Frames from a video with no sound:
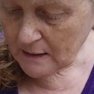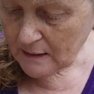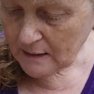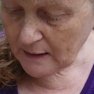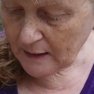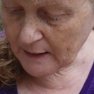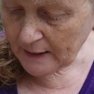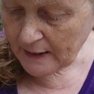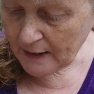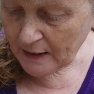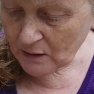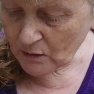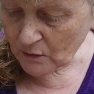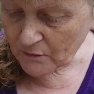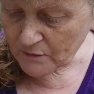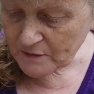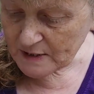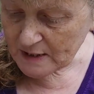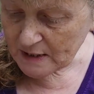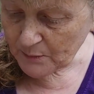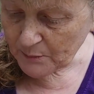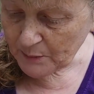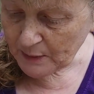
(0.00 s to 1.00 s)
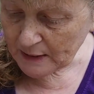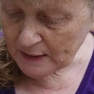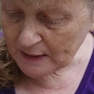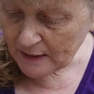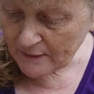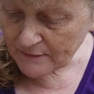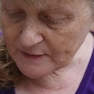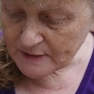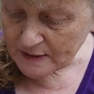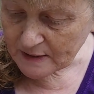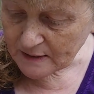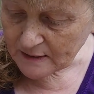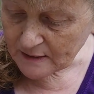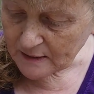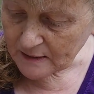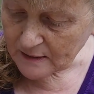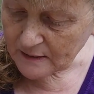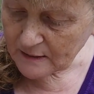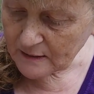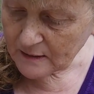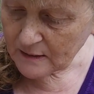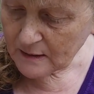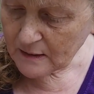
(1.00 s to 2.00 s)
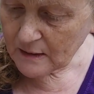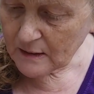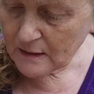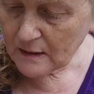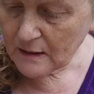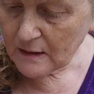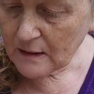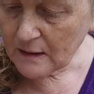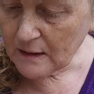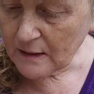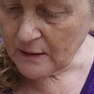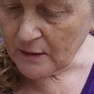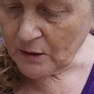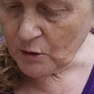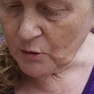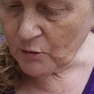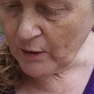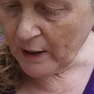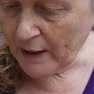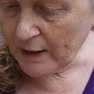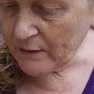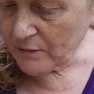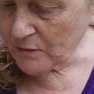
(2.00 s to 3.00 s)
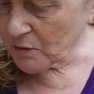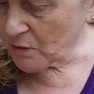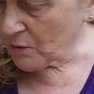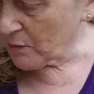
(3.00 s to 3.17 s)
They can obviously be left in the ground